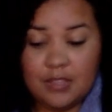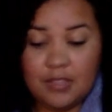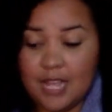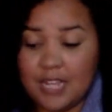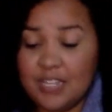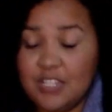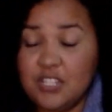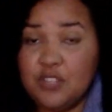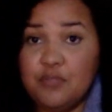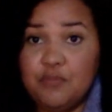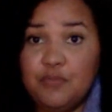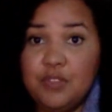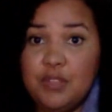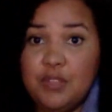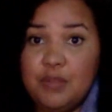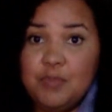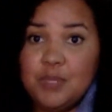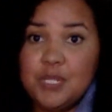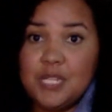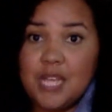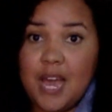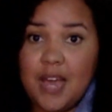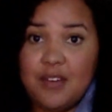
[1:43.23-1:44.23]
That's the
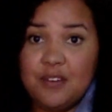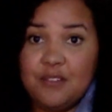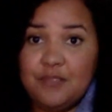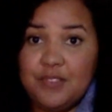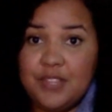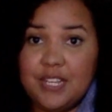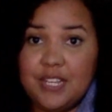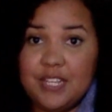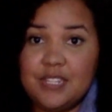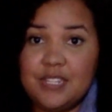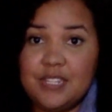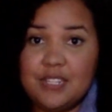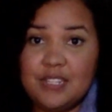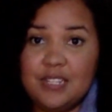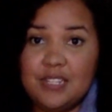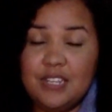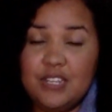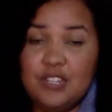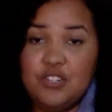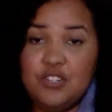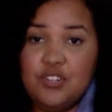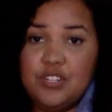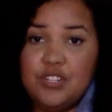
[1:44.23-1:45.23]
flip side of this.
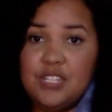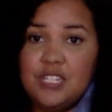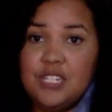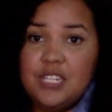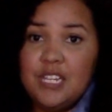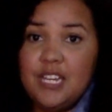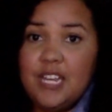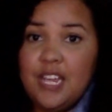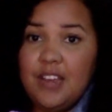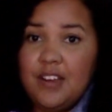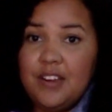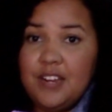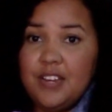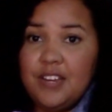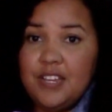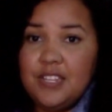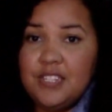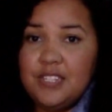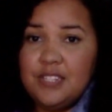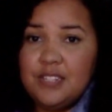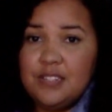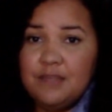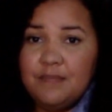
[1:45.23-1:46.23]
Interesting,
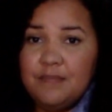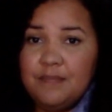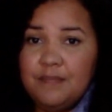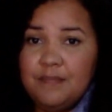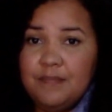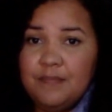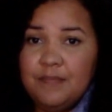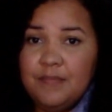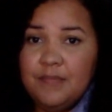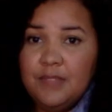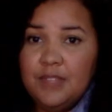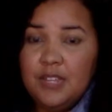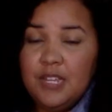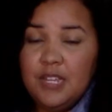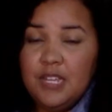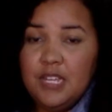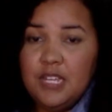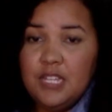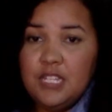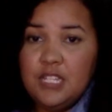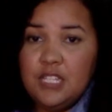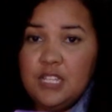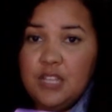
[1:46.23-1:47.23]
Aries.
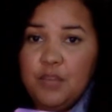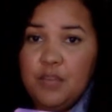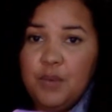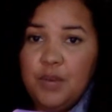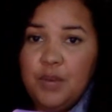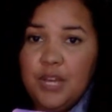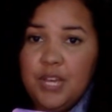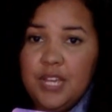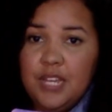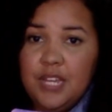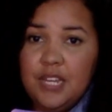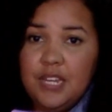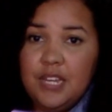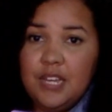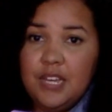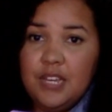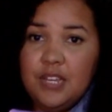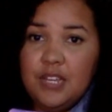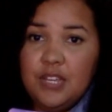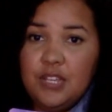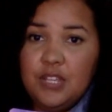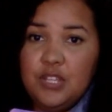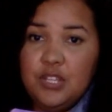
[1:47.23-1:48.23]
Someone,
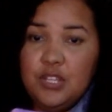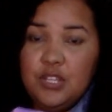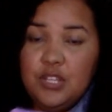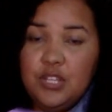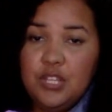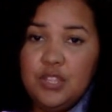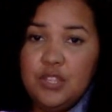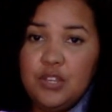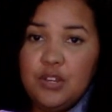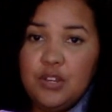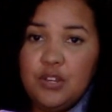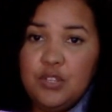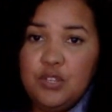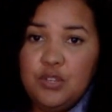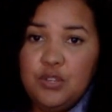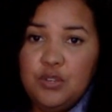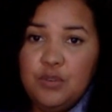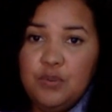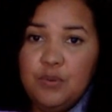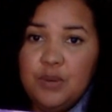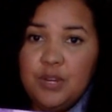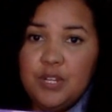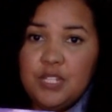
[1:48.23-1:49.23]
either
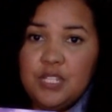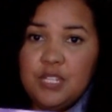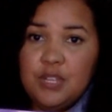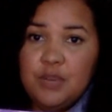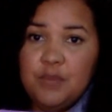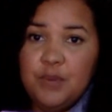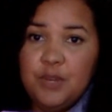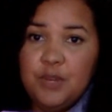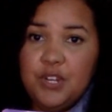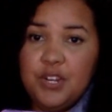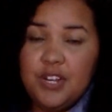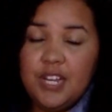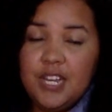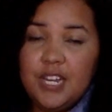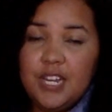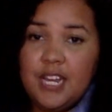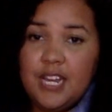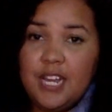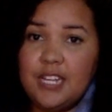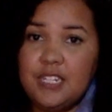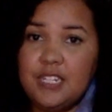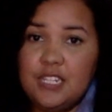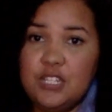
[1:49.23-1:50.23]
you or someone you're
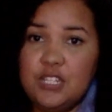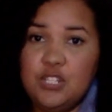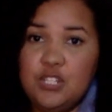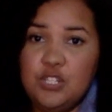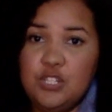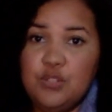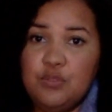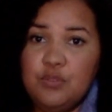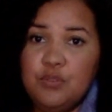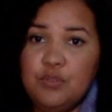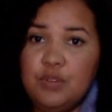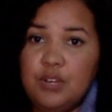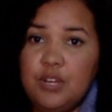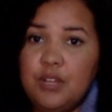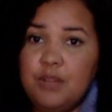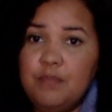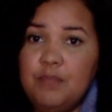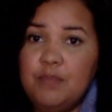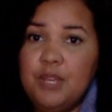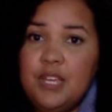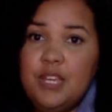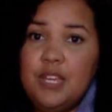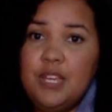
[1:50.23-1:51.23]
connected to,
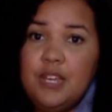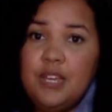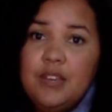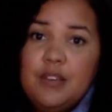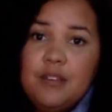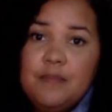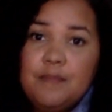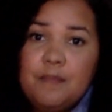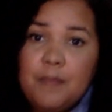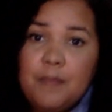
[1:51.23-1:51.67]
could be